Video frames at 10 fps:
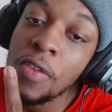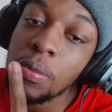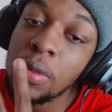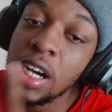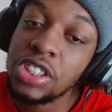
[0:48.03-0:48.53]

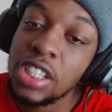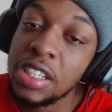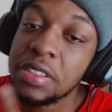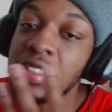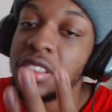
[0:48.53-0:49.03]
from
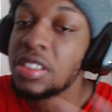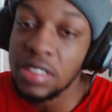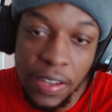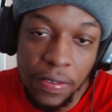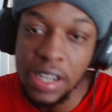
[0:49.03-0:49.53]

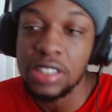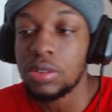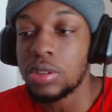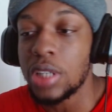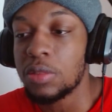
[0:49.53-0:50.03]
170
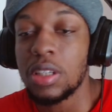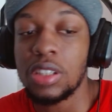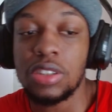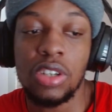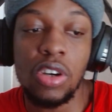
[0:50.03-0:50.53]
subscribers, man.
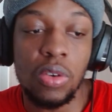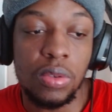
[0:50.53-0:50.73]
Let's go.